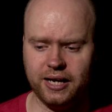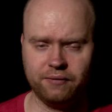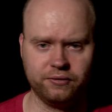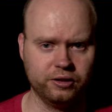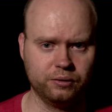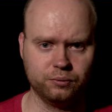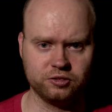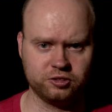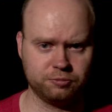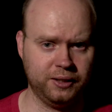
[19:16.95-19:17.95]
I really
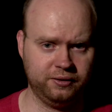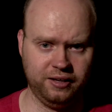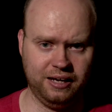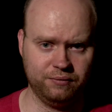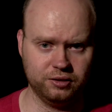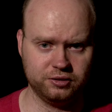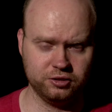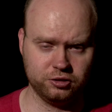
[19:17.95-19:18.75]
was expecting to have to,